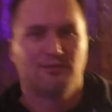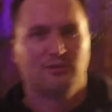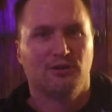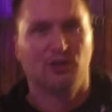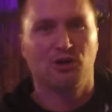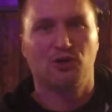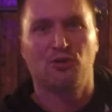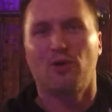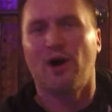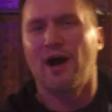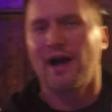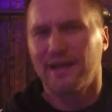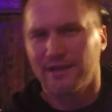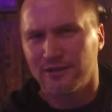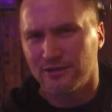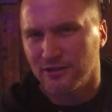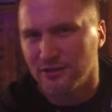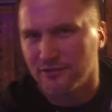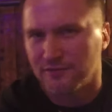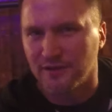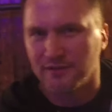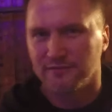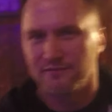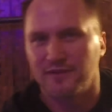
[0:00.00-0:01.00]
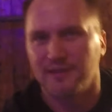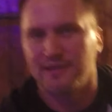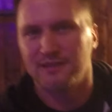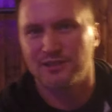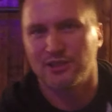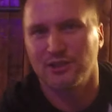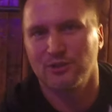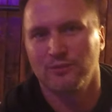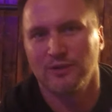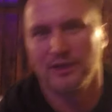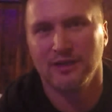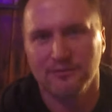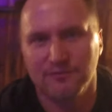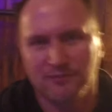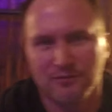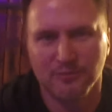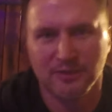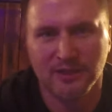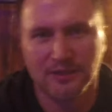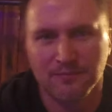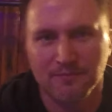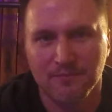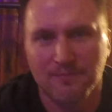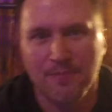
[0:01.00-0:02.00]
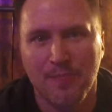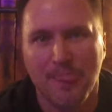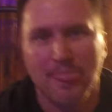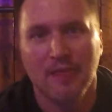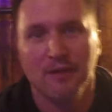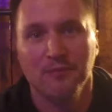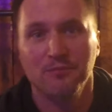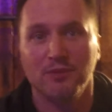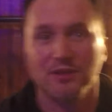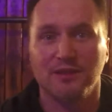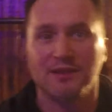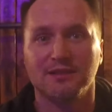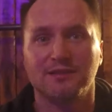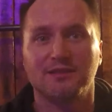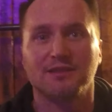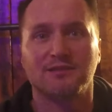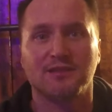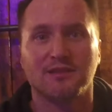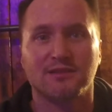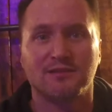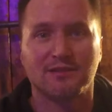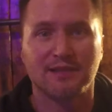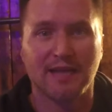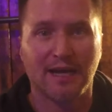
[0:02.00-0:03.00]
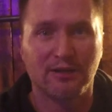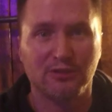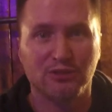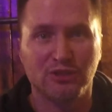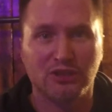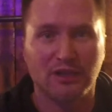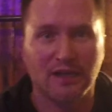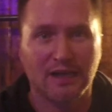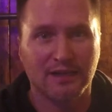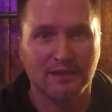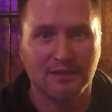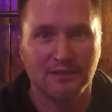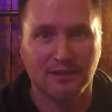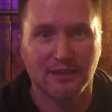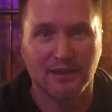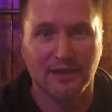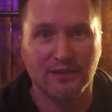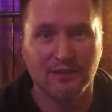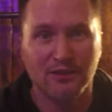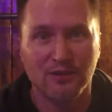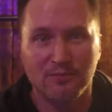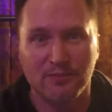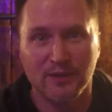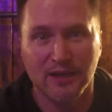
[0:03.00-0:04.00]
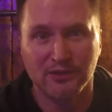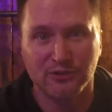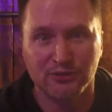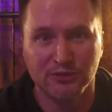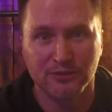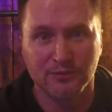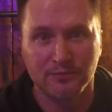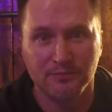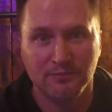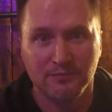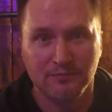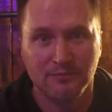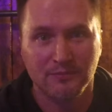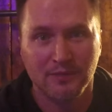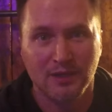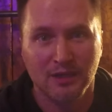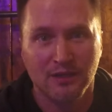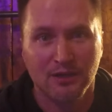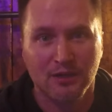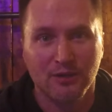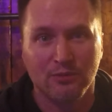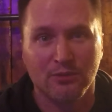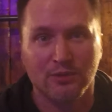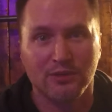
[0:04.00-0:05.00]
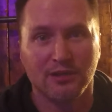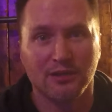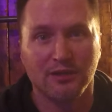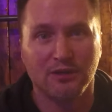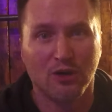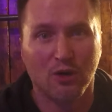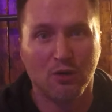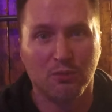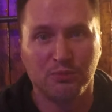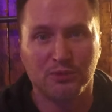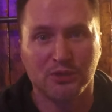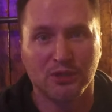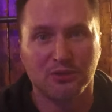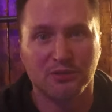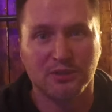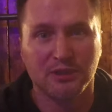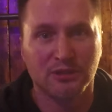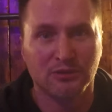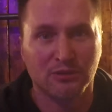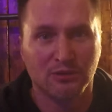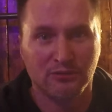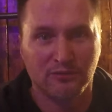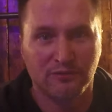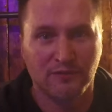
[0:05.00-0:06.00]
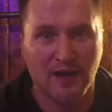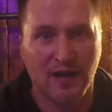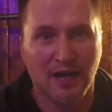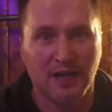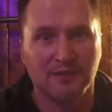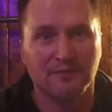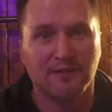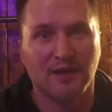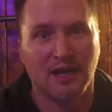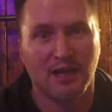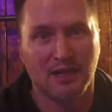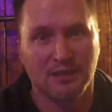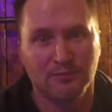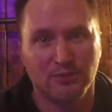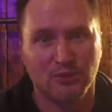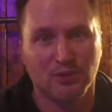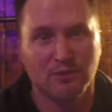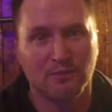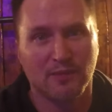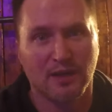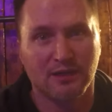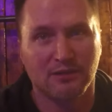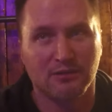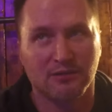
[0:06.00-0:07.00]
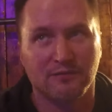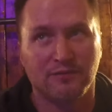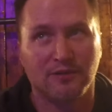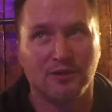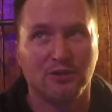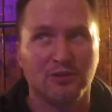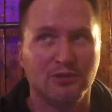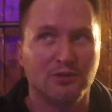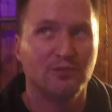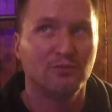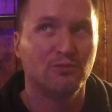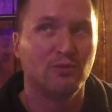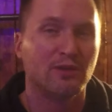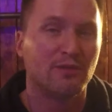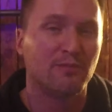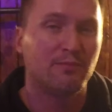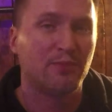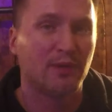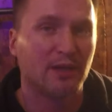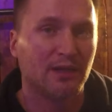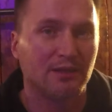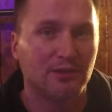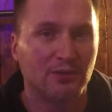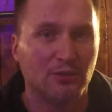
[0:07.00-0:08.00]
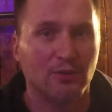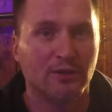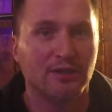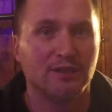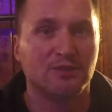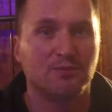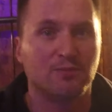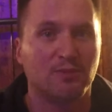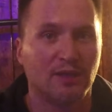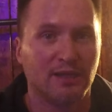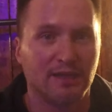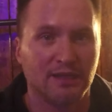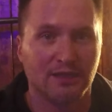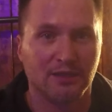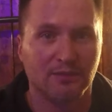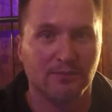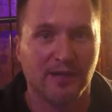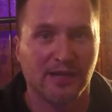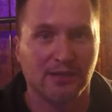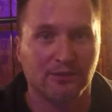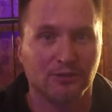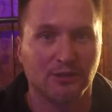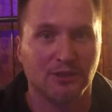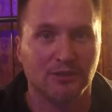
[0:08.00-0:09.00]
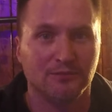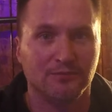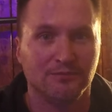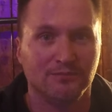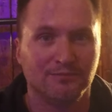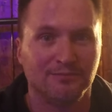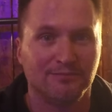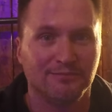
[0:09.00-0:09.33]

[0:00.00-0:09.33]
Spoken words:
or quieter if I'm facing away from it. But this is a sound check in the bedroom with the GoPro Hero 5 onboard microphone with Pink Noise playing in the background.